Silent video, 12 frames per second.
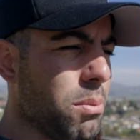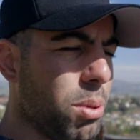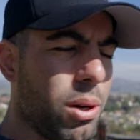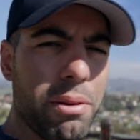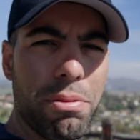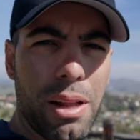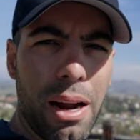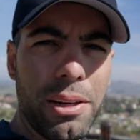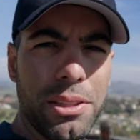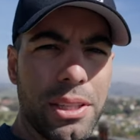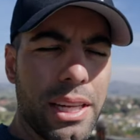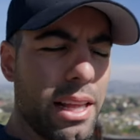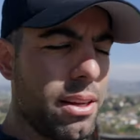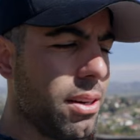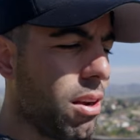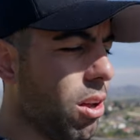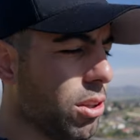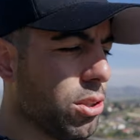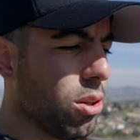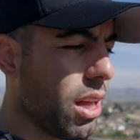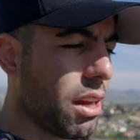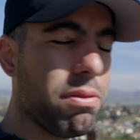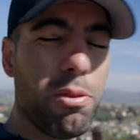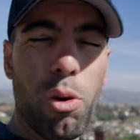putting flyers together, also
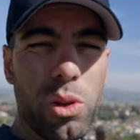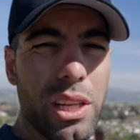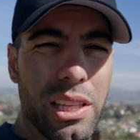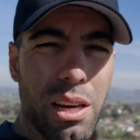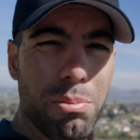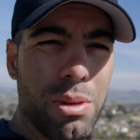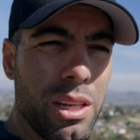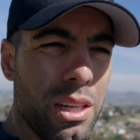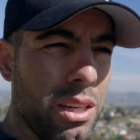like folding them.